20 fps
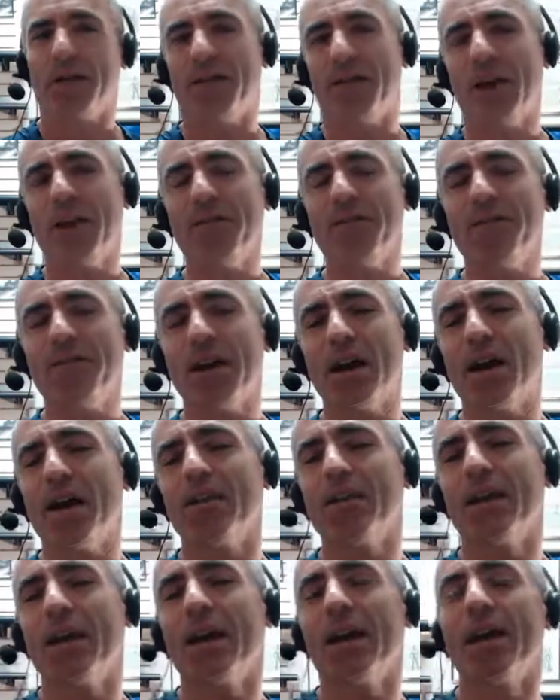They
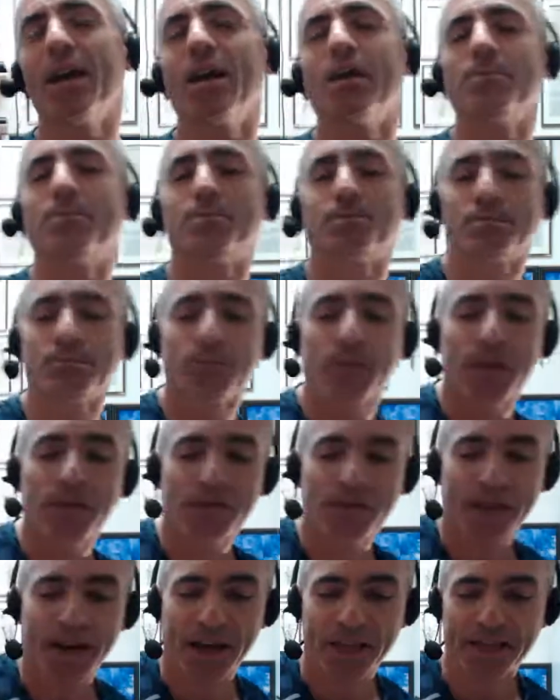found out
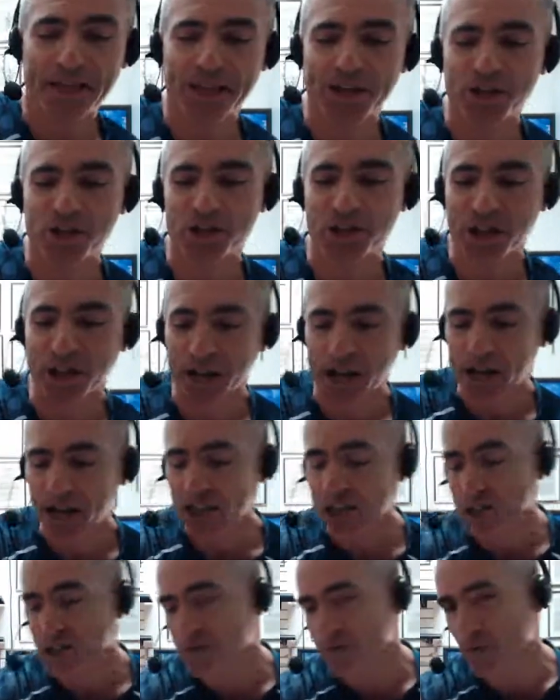that the
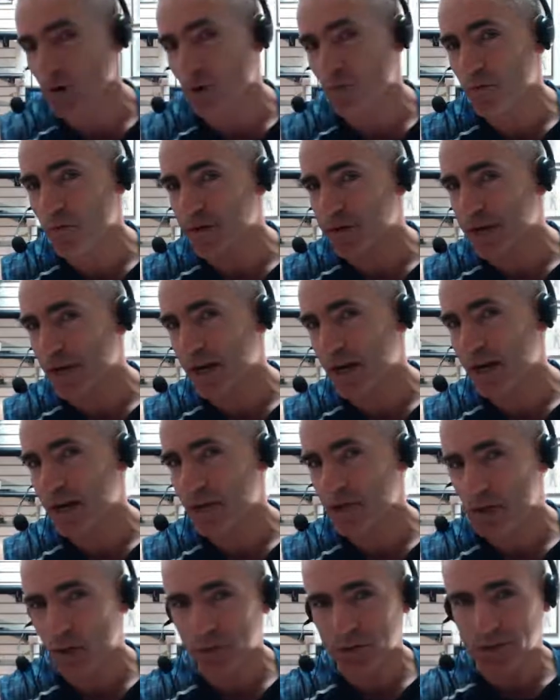chance of
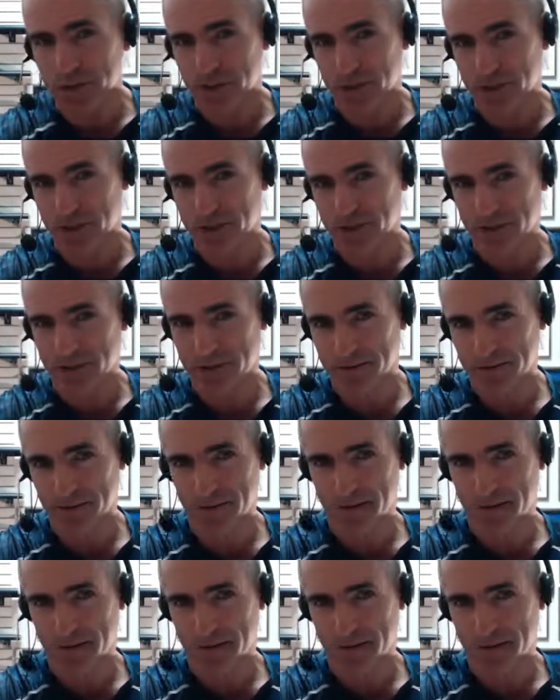overdiagnosis